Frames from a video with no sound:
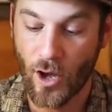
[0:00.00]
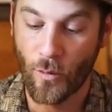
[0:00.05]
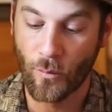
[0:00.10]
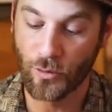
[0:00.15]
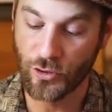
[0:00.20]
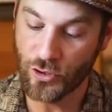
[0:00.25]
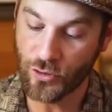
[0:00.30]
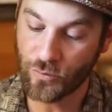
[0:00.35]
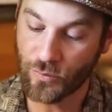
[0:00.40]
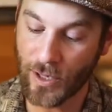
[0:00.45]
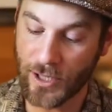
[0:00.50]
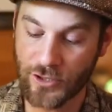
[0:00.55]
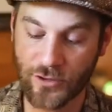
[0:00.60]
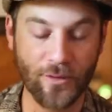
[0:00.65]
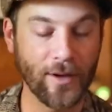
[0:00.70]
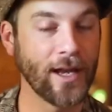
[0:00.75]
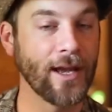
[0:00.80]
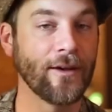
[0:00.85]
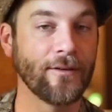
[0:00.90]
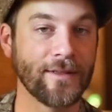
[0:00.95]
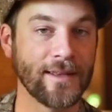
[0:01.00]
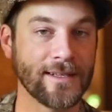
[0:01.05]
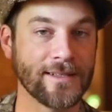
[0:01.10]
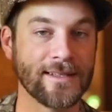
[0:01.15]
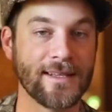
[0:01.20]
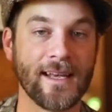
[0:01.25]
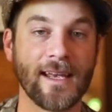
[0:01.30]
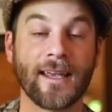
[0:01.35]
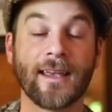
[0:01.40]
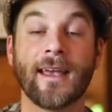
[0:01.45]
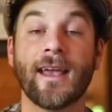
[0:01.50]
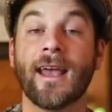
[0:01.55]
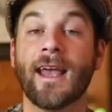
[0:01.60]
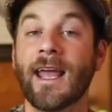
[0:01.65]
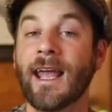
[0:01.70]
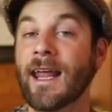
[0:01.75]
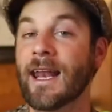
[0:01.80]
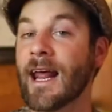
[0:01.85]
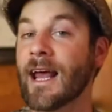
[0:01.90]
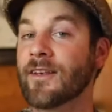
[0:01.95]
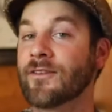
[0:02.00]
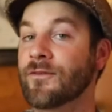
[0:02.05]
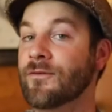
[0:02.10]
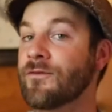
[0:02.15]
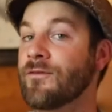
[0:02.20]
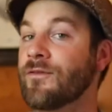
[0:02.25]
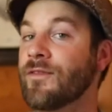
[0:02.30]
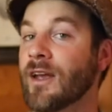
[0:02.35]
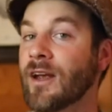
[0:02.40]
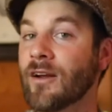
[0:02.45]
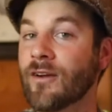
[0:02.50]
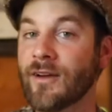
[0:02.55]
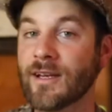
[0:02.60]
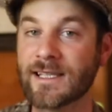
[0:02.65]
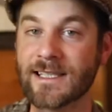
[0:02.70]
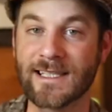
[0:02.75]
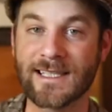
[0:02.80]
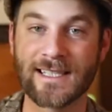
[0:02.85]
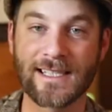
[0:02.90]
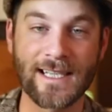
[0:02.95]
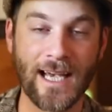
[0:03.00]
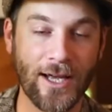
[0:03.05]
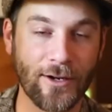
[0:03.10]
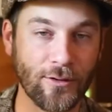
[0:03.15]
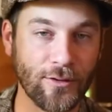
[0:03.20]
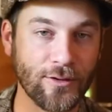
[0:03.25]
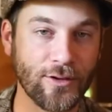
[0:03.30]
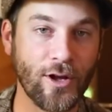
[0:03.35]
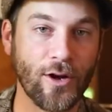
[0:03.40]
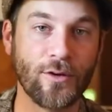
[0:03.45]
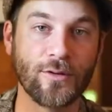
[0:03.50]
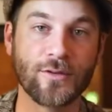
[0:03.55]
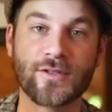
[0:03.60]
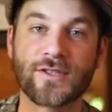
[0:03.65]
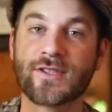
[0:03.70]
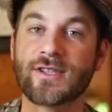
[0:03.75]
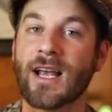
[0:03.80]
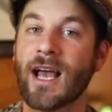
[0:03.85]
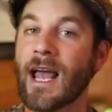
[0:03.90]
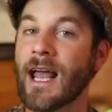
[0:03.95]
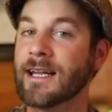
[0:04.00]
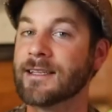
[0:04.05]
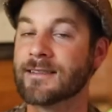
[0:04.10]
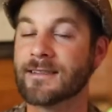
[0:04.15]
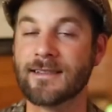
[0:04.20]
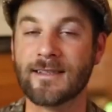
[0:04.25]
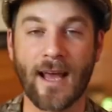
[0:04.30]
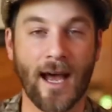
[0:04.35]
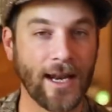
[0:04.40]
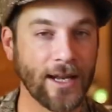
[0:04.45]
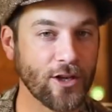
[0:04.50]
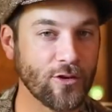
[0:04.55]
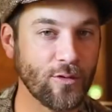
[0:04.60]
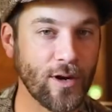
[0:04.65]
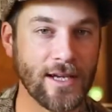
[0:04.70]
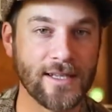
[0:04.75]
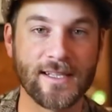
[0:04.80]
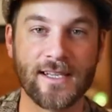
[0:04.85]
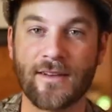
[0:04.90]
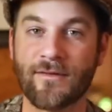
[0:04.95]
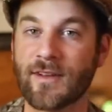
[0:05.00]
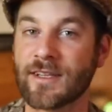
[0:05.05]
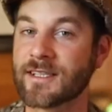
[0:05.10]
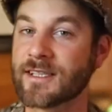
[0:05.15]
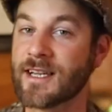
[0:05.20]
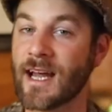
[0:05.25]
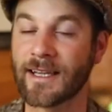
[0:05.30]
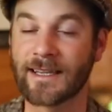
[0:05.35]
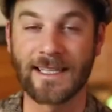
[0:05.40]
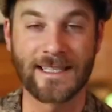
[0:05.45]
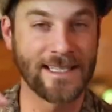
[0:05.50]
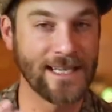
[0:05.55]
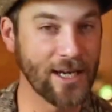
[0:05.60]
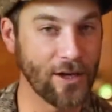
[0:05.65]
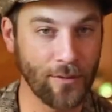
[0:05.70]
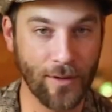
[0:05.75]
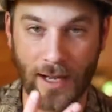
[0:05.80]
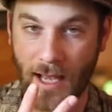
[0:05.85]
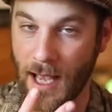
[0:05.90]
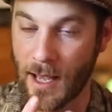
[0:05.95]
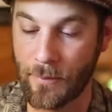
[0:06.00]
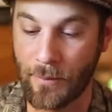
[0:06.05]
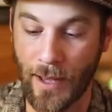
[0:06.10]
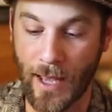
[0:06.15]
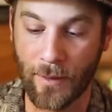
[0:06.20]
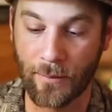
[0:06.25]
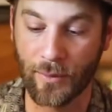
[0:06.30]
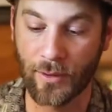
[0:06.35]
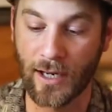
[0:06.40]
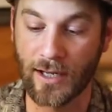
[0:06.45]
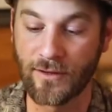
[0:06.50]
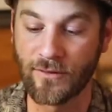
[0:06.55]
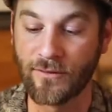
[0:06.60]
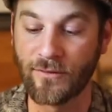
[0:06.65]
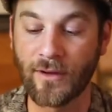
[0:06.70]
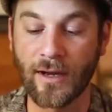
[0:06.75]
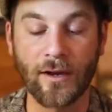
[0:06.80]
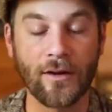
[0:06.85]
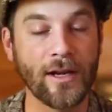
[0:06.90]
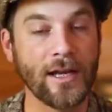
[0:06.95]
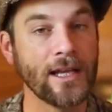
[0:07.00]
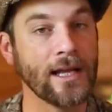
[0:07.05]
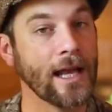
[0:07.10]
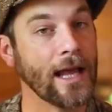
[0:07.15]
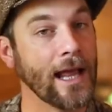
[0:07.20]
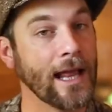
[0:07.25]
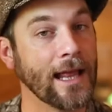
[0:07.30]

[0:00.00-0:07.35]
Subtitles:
When you retrohale this thing, it has very subtle notes. It's not aggressive. It's not the teary-eyed pepper. It's very